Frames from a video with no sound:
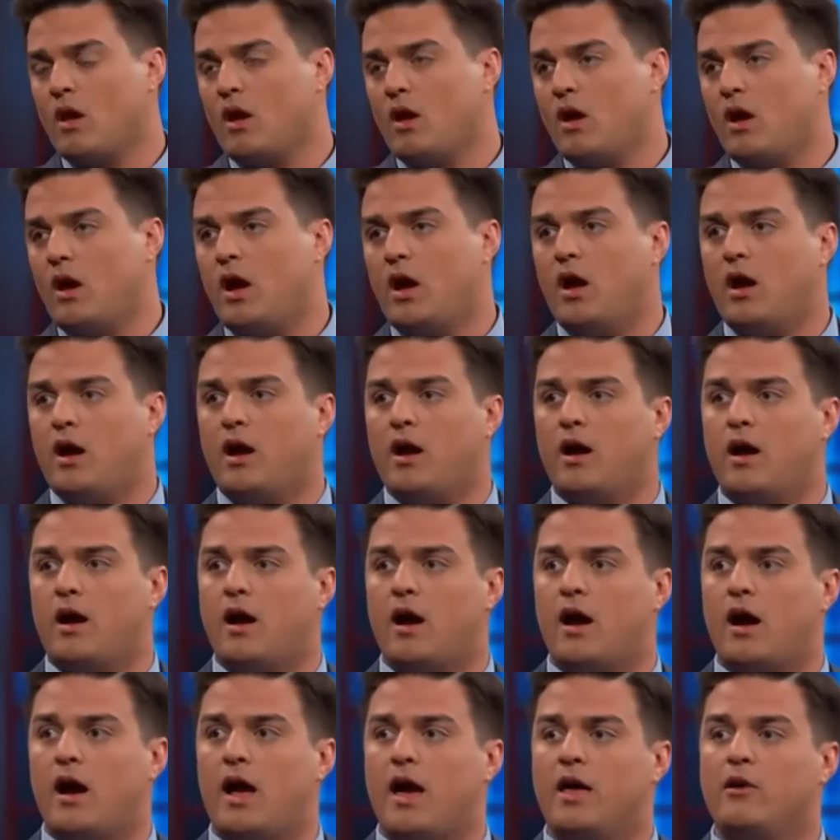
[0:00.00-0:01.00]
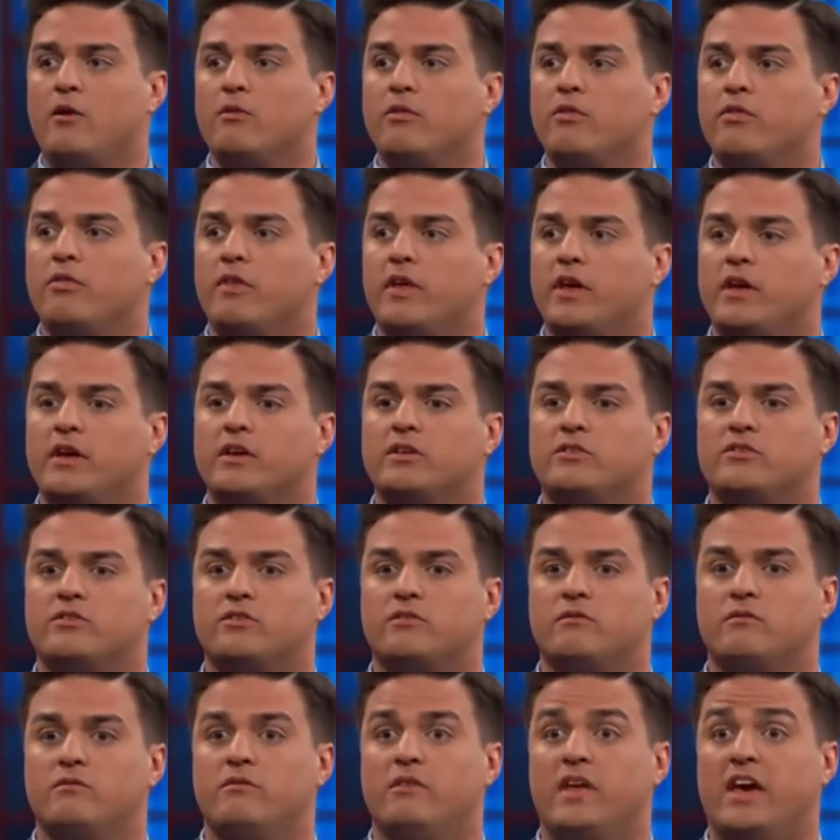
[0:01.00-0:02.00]
I don't think
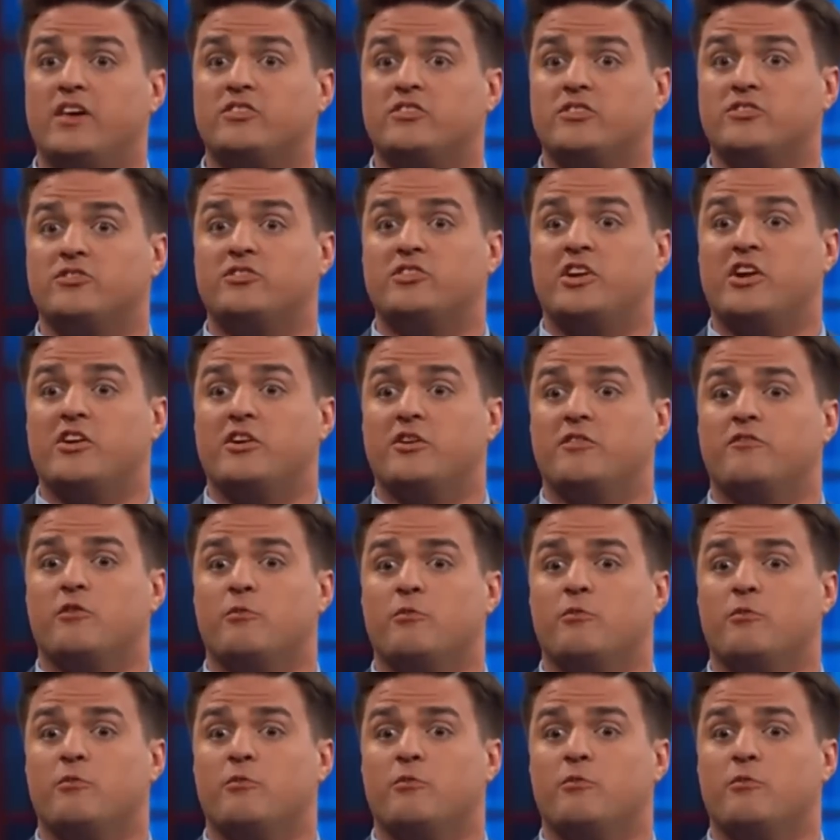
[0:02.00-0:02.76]
it's necessary for